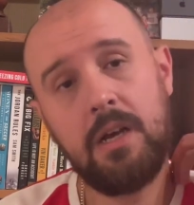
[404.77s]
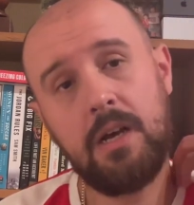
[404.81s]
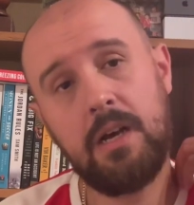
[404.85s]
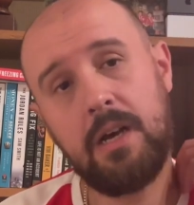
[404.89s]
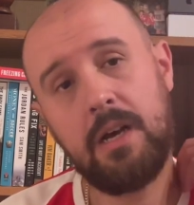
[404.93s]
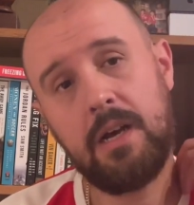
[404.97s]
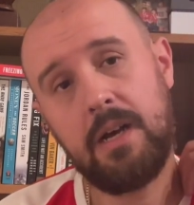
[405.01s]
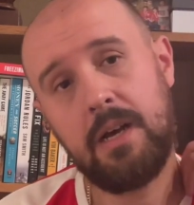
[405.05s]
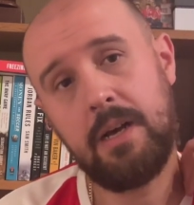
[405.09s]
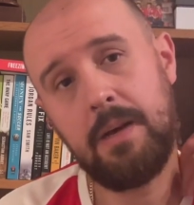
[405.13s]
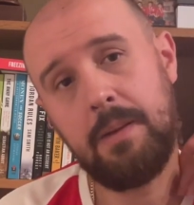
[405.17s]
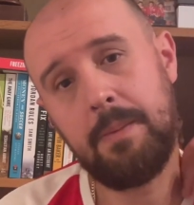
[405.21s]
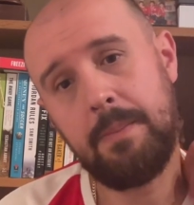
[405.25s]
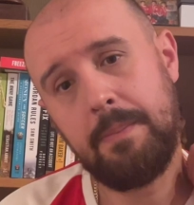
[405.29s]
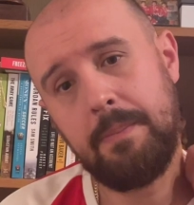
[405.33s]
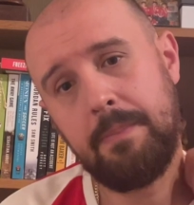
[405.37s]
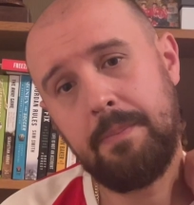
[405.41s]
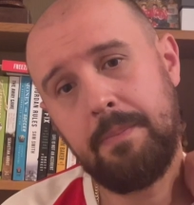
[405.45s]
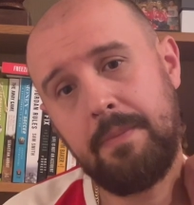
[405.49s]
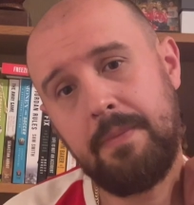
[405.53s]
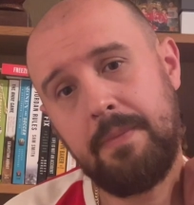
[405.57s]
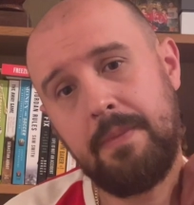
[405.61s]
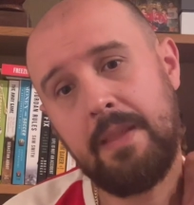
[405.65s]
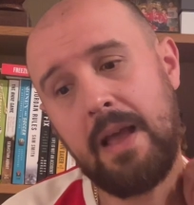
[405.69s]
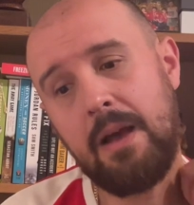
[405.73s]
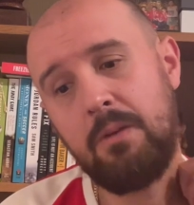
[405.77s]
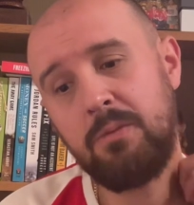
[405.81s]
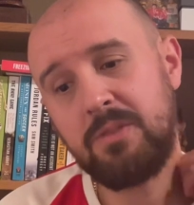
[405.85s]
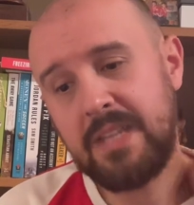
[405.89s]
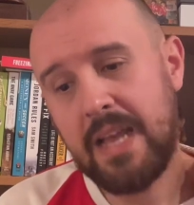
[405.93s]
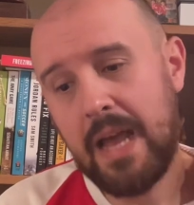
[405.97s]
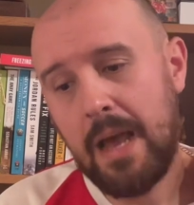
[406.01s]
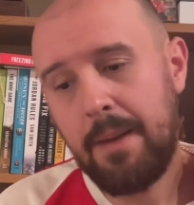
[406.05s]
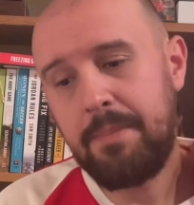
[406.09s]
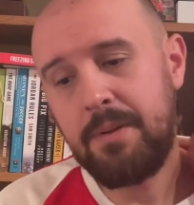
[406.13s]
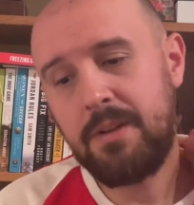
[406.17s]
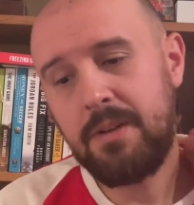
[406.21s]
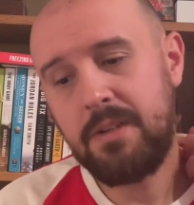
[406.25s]
I was
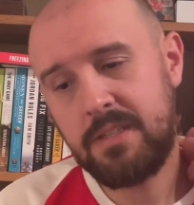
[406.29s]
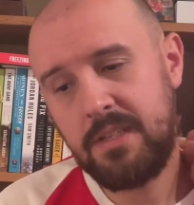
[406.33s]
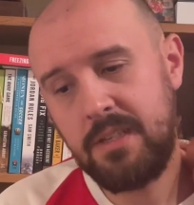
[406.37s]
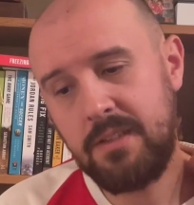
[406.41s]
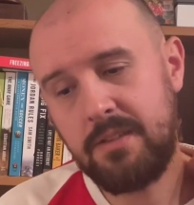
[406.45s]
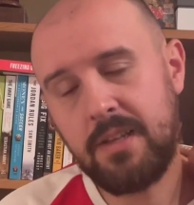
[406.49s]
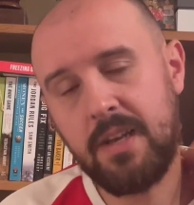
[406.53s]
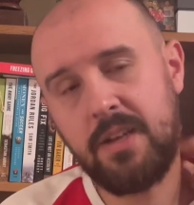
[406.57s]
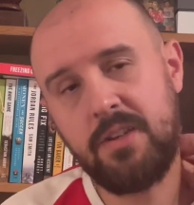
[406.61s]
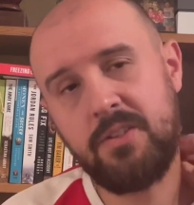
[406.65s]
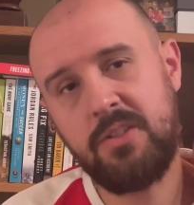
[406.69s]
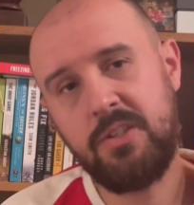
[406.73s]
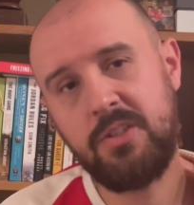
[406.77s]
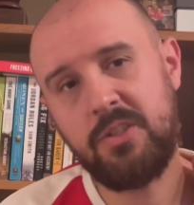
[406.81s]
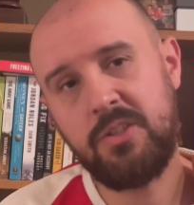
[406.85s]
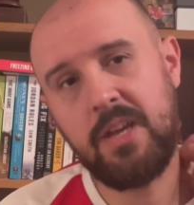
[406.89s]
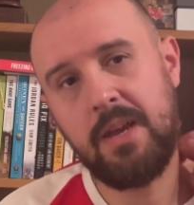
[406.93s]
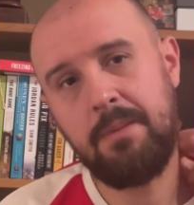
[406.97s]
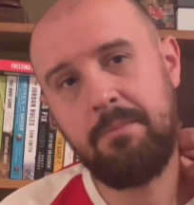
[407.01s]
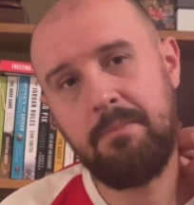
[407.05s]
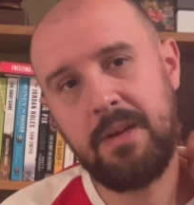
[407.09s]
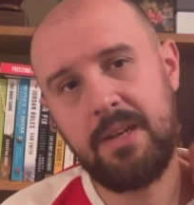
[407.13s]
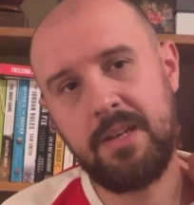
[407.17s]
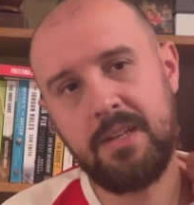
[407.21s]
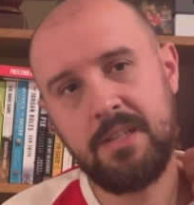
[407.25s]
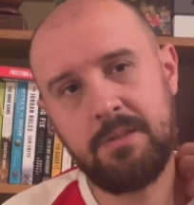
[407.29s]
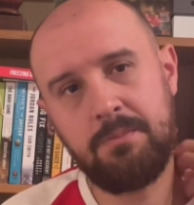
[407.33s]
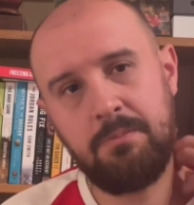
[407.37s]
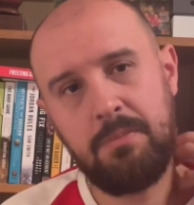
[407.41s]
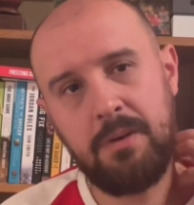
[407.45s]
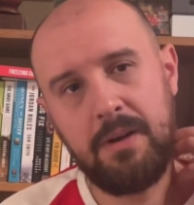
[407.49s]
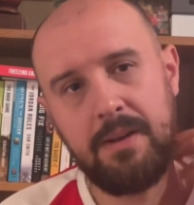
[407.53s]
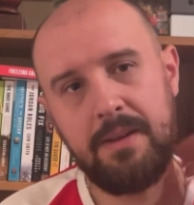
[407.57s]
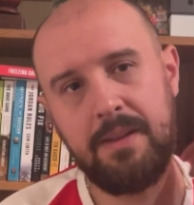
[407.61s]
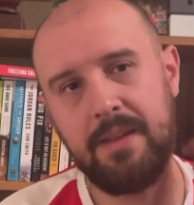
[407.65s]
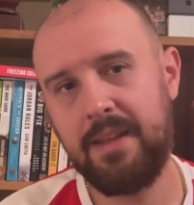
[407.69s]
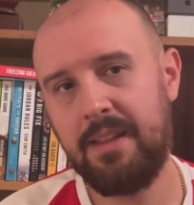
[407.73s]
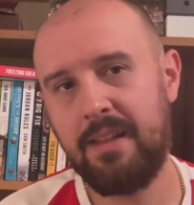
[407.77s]
happy to see Terzic get minutes,
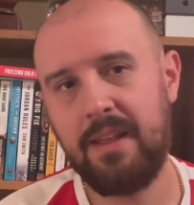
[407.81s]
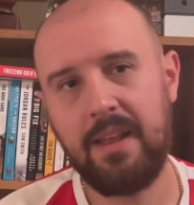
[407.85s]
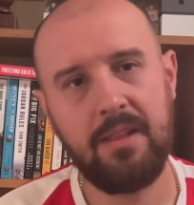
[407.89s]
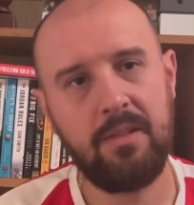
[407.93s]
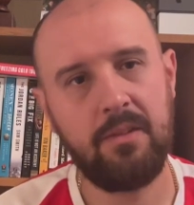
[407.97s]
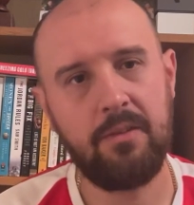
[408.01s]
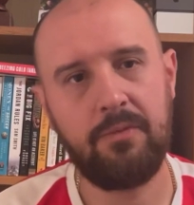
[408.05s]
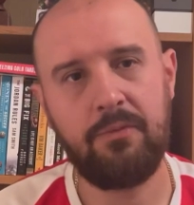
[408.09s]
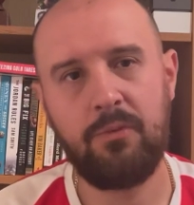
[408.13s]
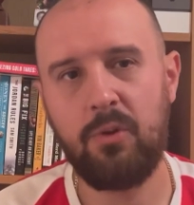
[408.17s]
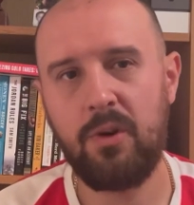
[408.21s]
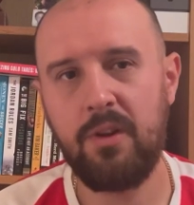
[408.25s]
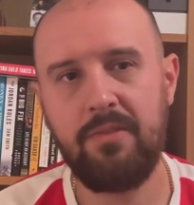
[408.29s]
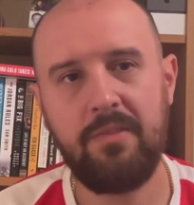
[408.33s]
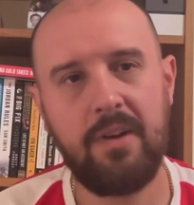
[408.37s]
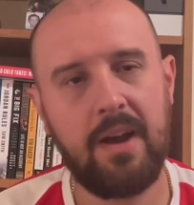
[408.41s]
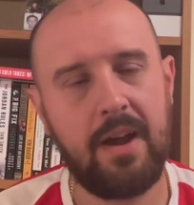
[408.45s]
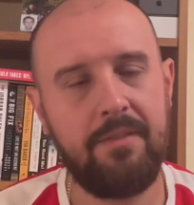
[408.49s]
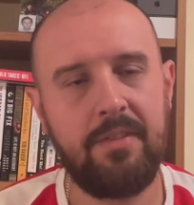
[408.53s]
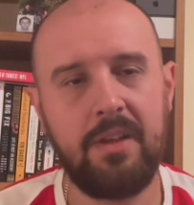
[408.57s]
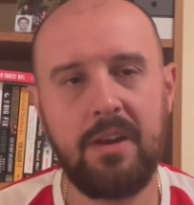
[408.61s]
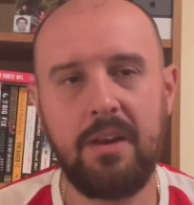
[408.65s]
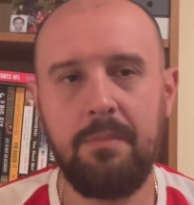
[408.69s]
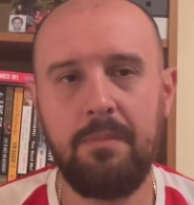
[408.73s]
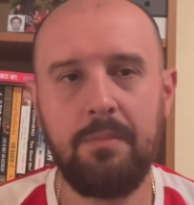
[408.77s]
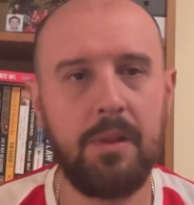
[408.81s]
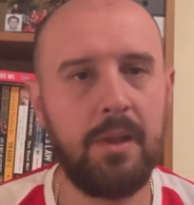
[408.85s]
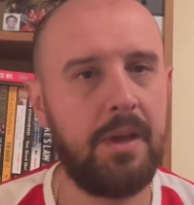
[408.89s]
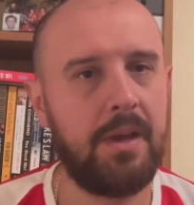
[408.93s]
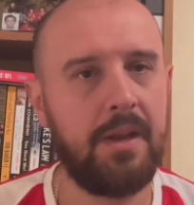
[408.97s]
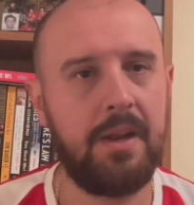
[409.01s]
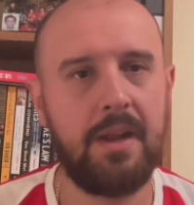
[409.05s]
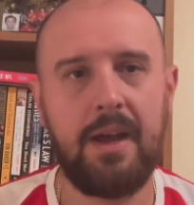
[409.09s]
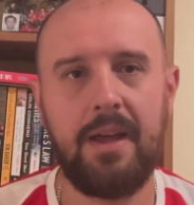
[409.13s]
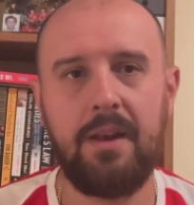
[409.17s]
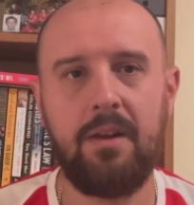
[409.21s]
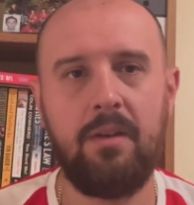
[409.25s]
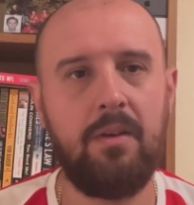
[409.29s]
but in the 45 that he
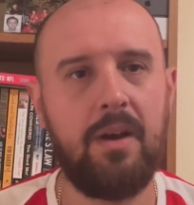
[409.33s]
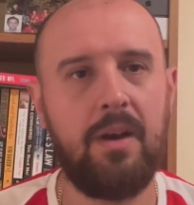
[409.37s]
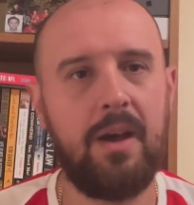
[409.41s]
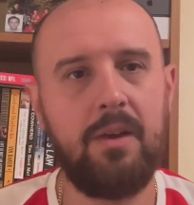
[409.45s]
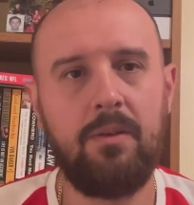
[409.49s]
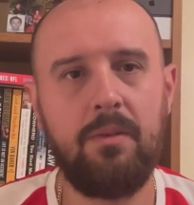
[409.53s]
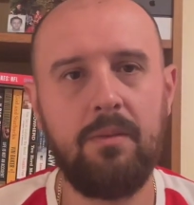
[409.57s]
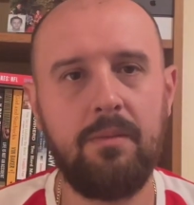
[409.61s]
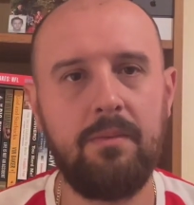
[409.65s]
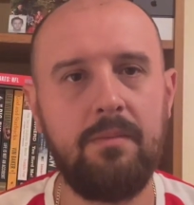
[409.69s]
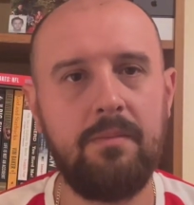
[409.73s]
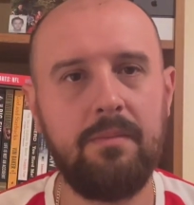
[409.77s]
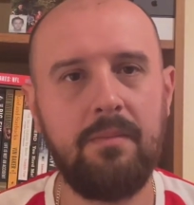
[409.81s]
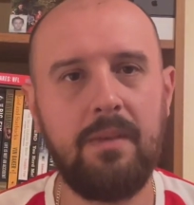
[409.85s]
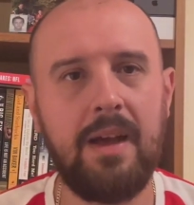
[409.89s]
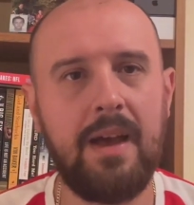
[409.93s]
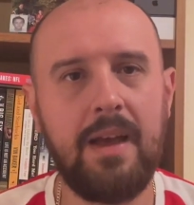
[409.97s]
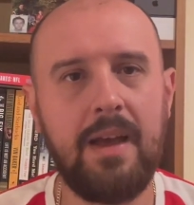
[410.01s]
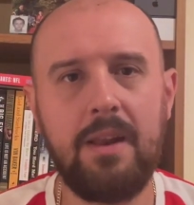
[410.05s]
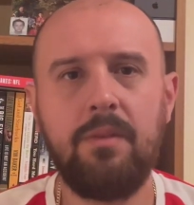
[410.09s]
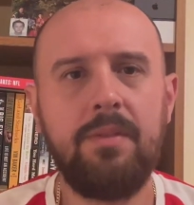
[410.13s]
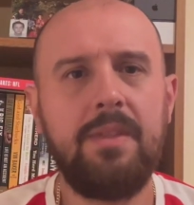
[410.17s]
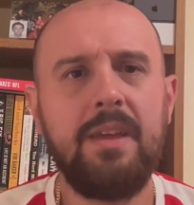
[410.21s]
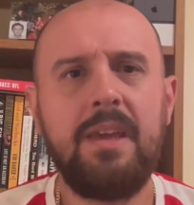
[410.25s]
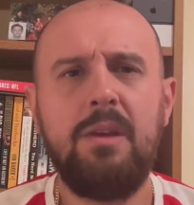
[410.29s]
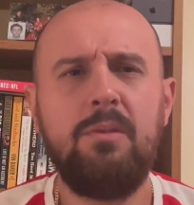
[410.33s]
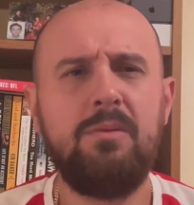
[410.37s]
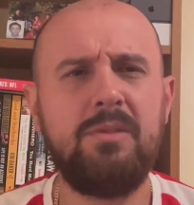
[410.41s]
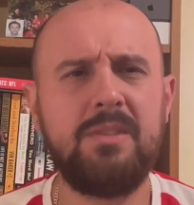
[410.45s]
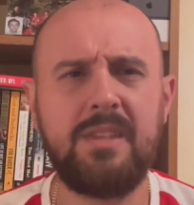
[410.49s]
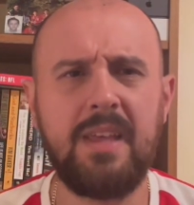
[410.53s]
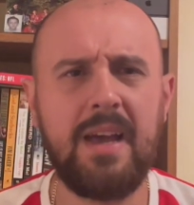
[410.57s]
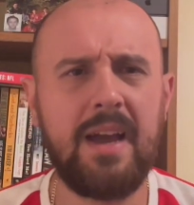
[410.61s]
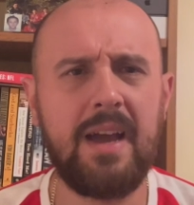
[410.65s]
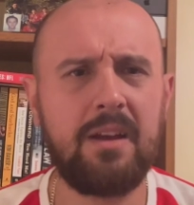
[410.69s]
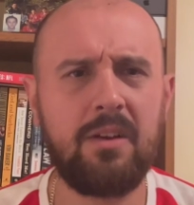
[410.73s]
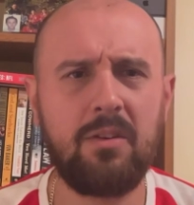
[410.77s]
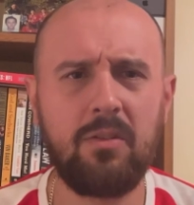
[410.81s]
played, I don't think he was
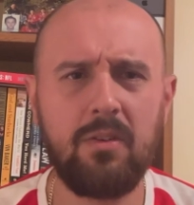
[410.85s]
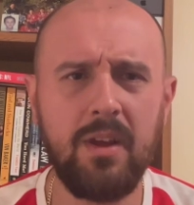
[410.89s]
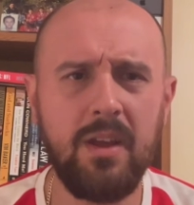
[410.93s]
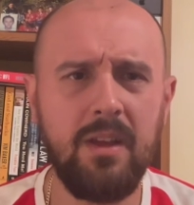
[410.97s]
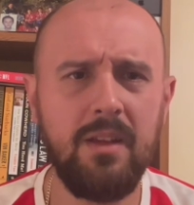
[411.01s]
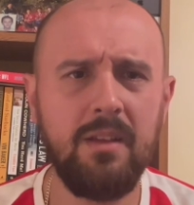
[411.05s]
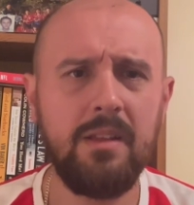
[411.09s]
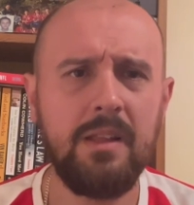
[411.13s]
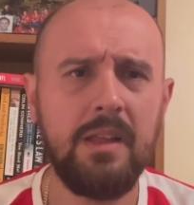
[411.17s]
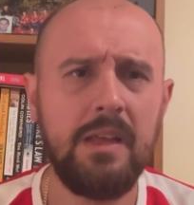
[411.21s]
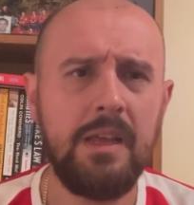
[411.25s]
that great.